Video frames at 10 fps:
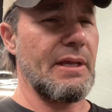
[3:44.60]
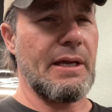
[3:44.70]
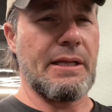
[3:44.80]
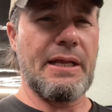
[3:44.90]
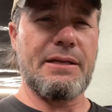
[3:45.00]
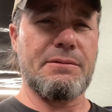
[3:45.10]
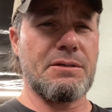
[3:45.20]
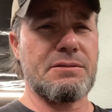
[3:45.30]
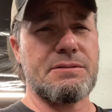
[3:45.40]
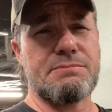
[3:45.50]
And then
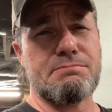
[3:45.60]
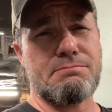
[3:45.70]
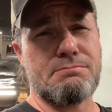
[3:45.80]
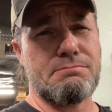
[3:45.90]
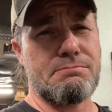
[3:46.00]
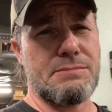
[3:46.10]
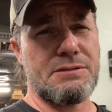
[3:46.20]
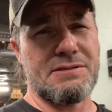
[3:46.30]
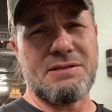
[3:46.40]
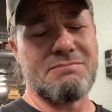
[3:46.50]
there's
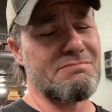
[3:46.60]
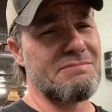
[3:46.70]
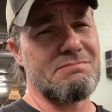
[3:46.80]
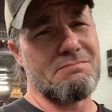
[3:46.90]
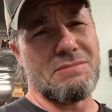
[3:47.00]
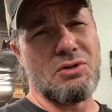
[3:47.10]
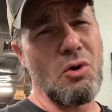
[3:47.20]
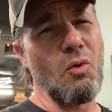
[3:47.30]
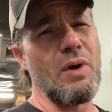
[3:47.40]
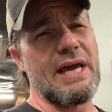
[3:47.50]
no
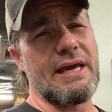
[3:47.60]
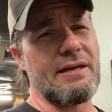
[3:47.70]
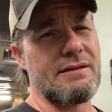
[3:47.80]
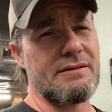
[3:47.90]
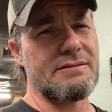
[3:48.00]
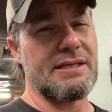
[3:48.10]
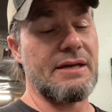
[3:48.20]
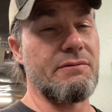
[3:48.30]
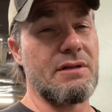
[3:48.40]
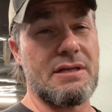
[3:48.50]
way to
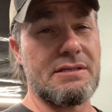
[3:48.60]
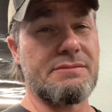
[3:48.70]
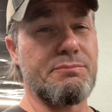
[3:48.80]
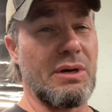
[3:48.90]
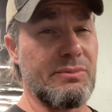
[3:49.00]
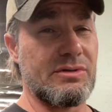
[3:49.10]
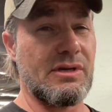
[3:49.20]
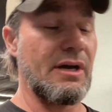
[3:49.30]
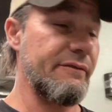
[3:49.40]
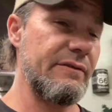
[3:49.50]
get one of these bumpers
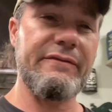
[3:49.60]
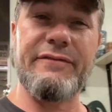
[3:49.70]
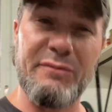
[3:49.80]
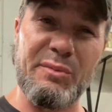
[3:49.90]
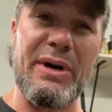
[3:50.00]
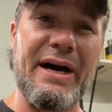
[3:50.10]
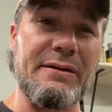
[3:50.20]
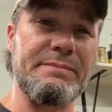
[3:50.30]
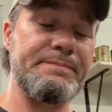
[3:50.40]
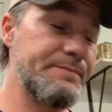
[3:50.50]
off from the bottom.